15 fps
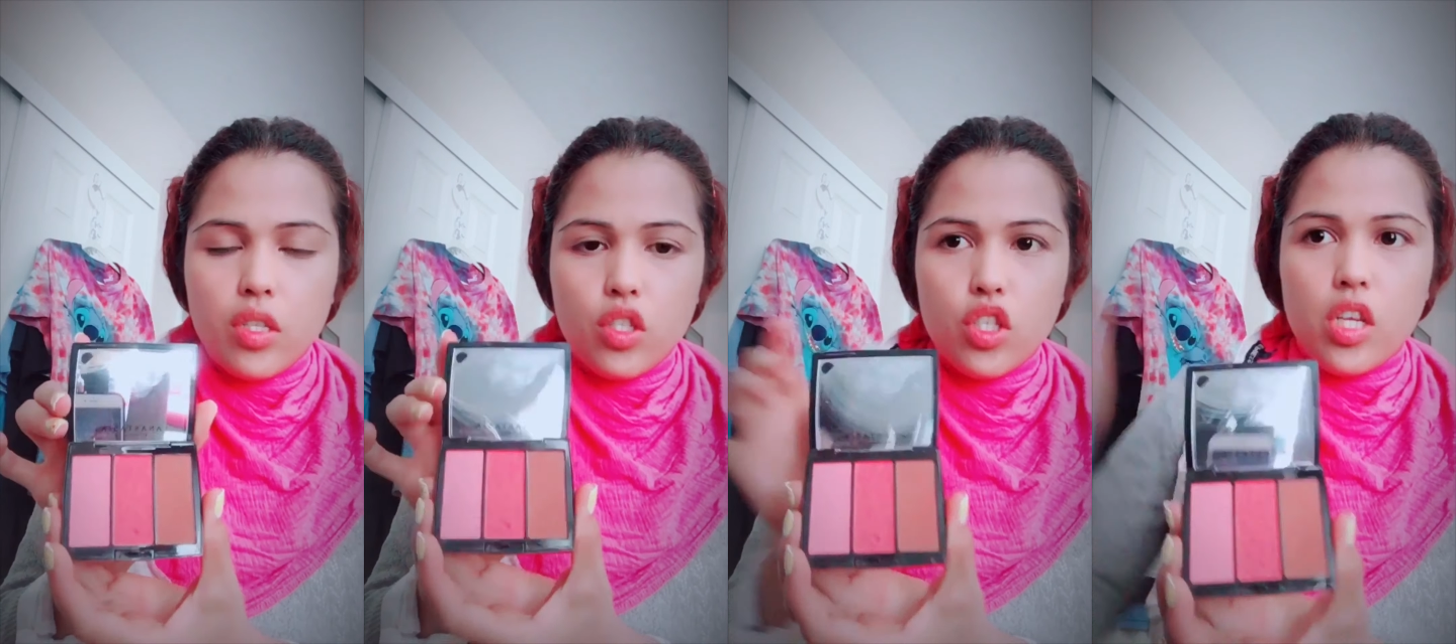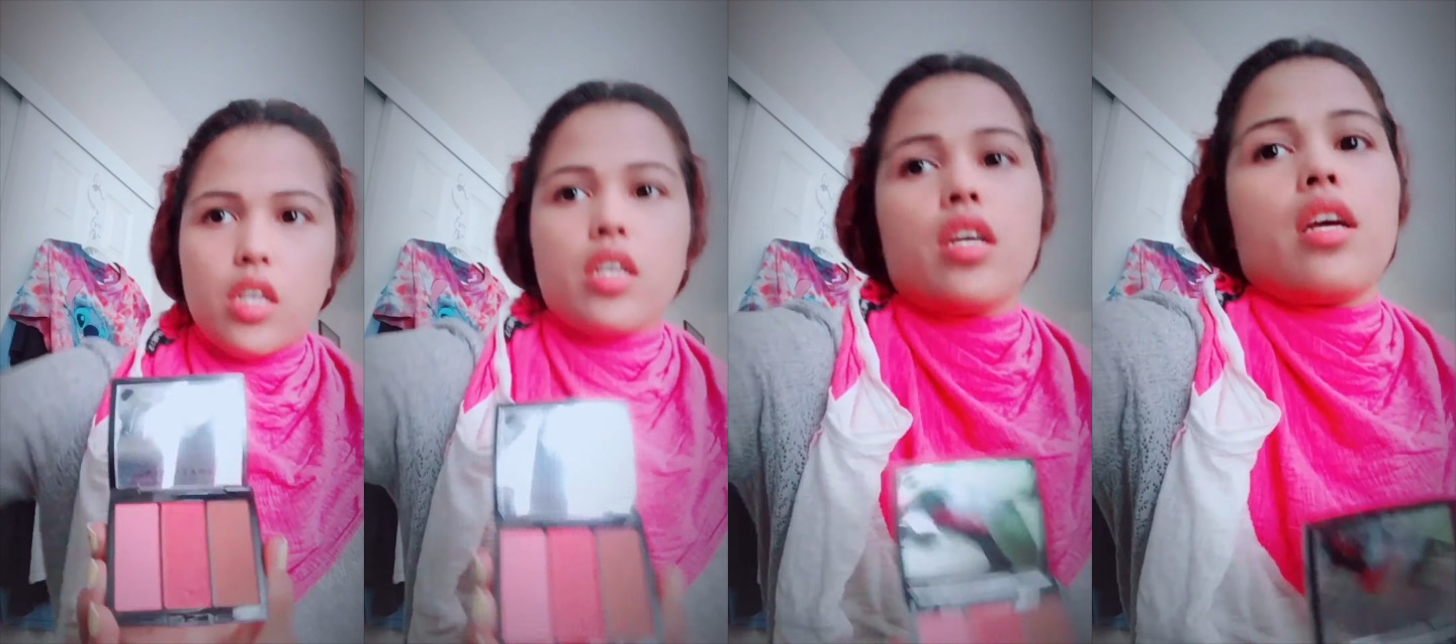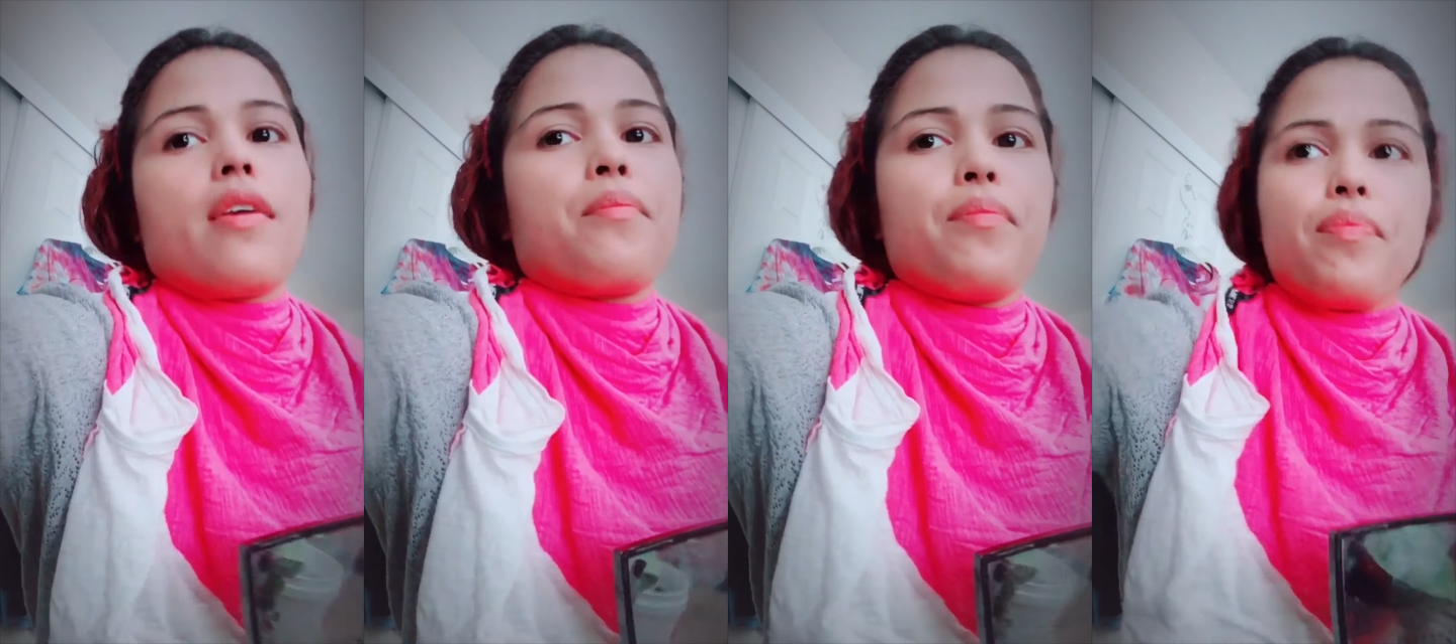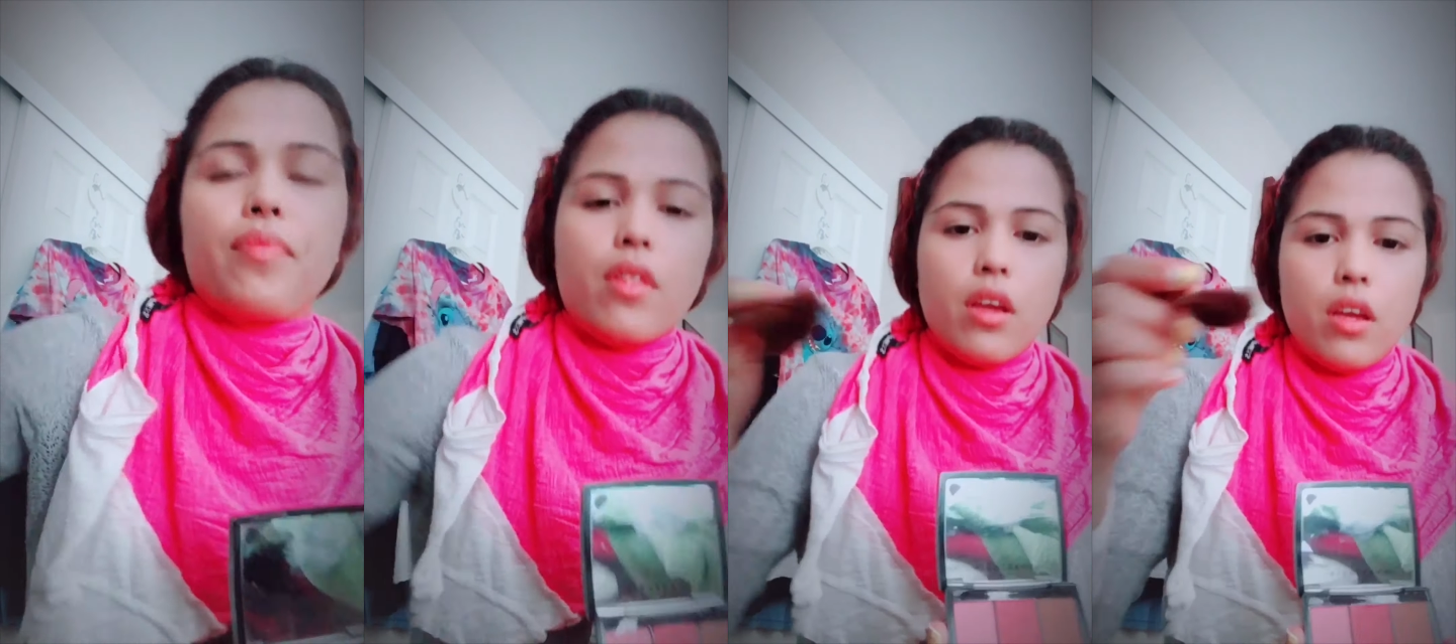cheek.
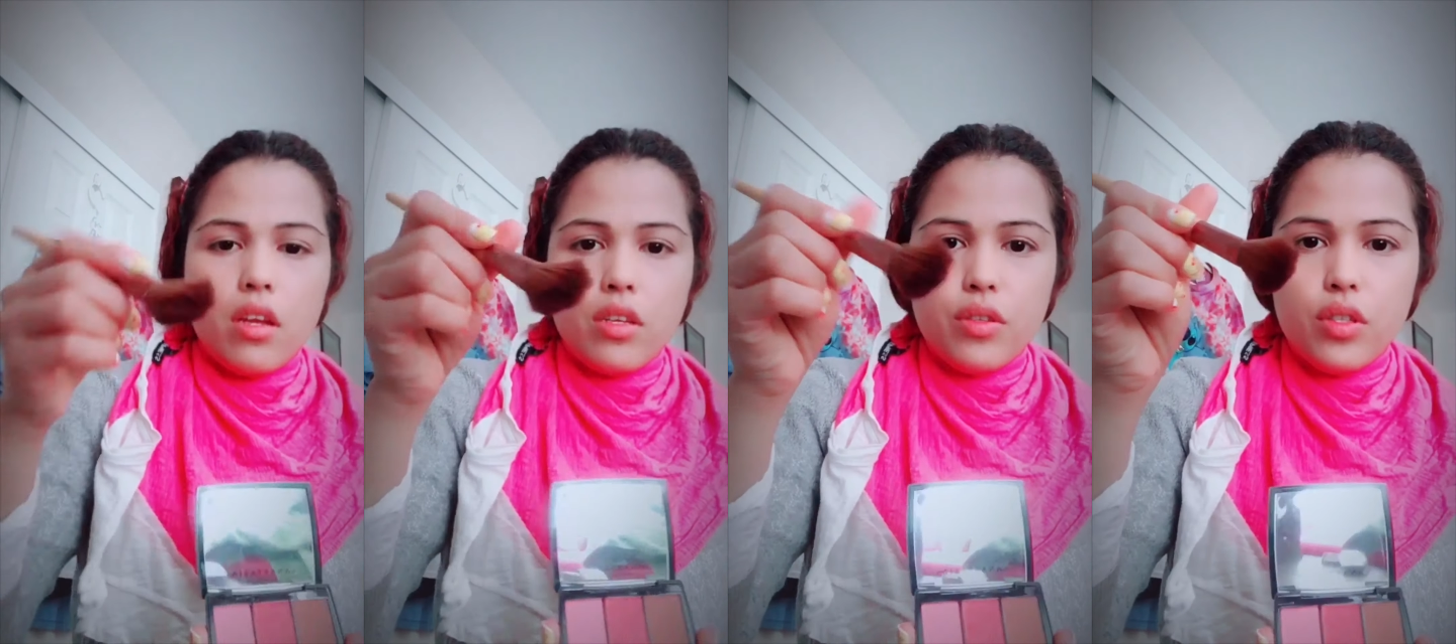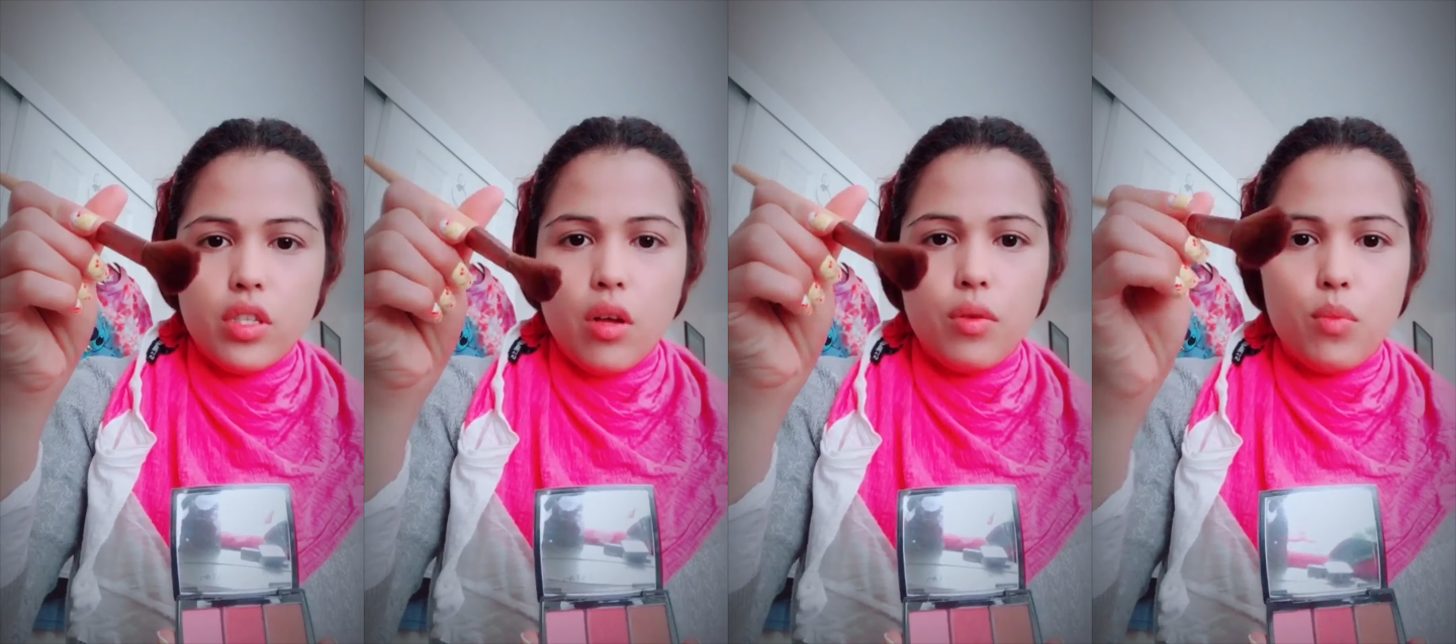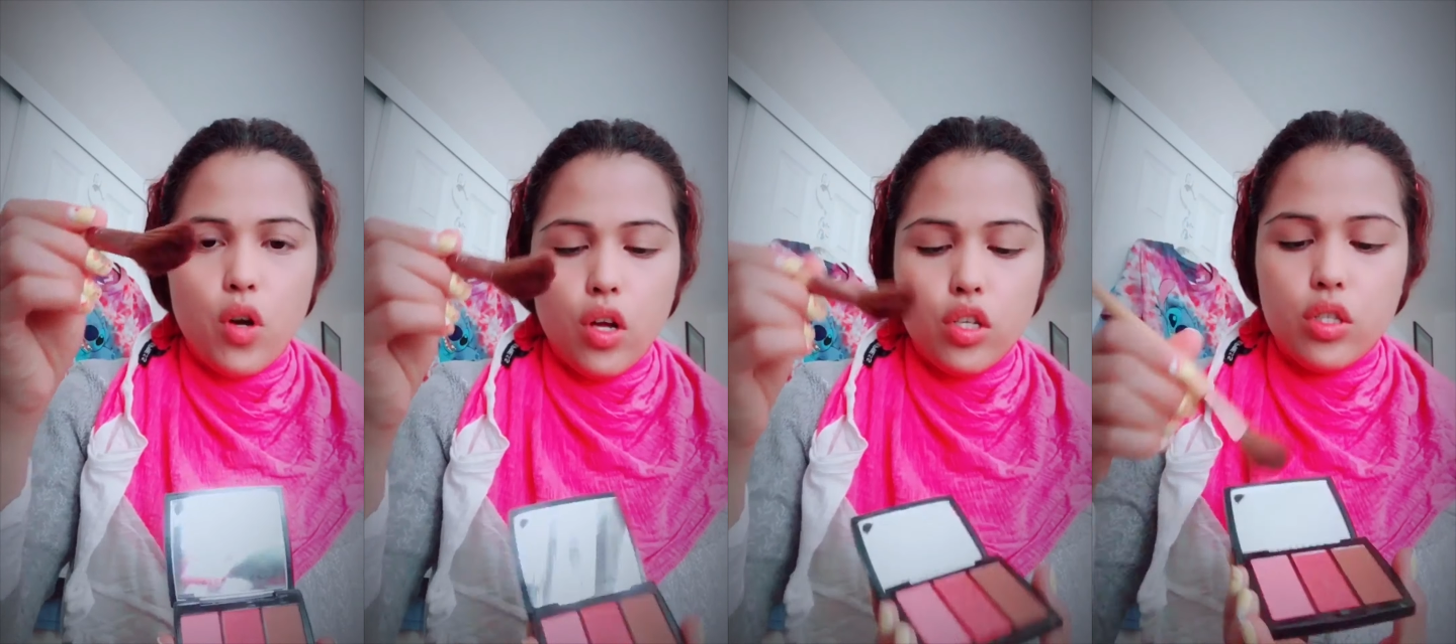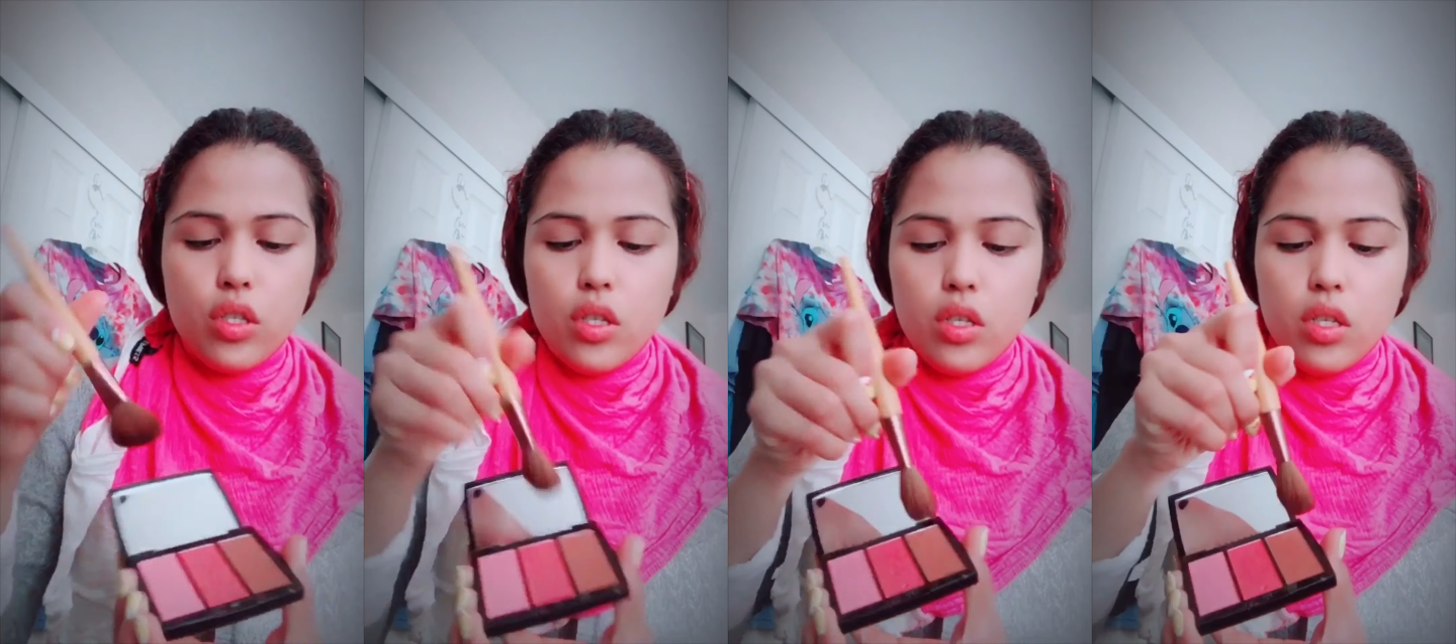Use this on my brush
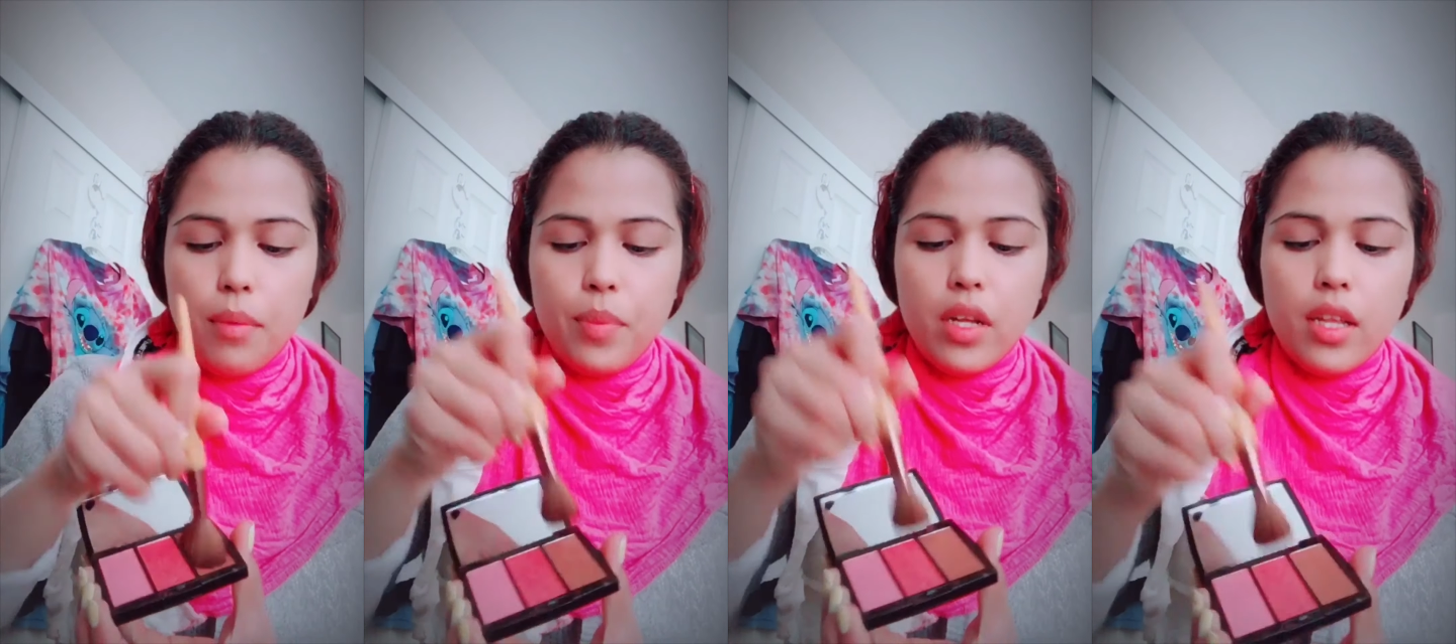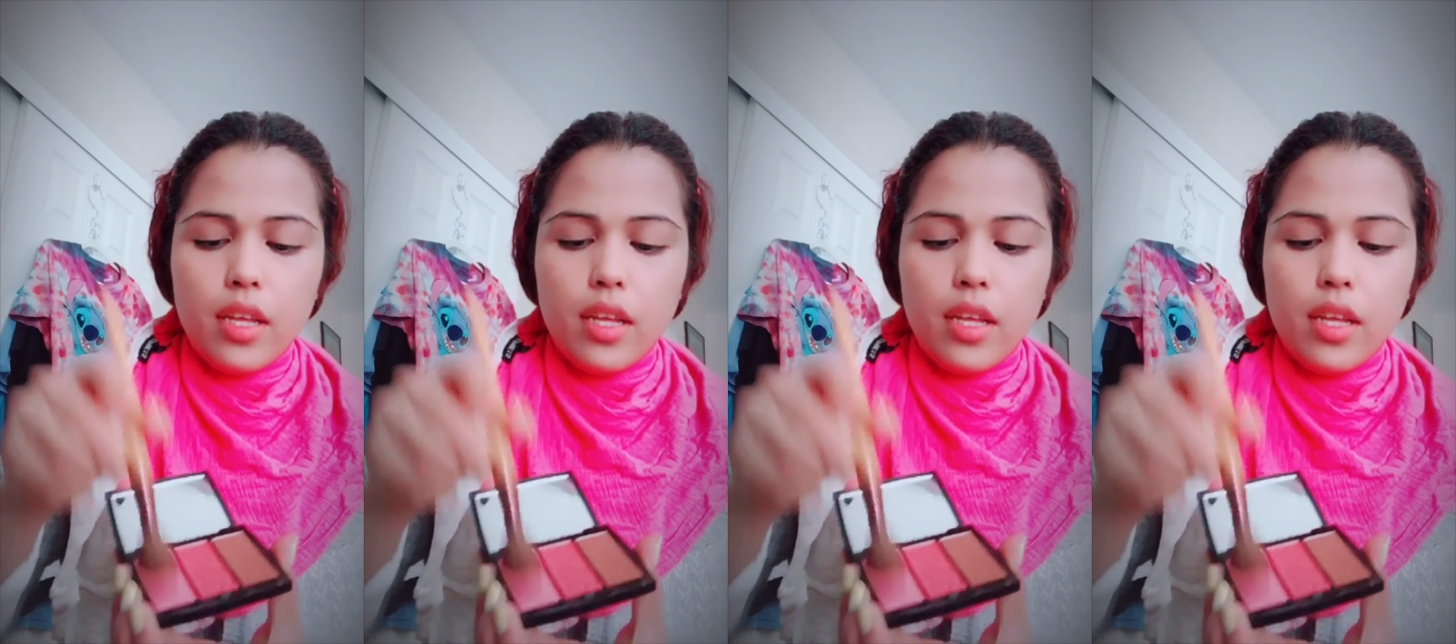like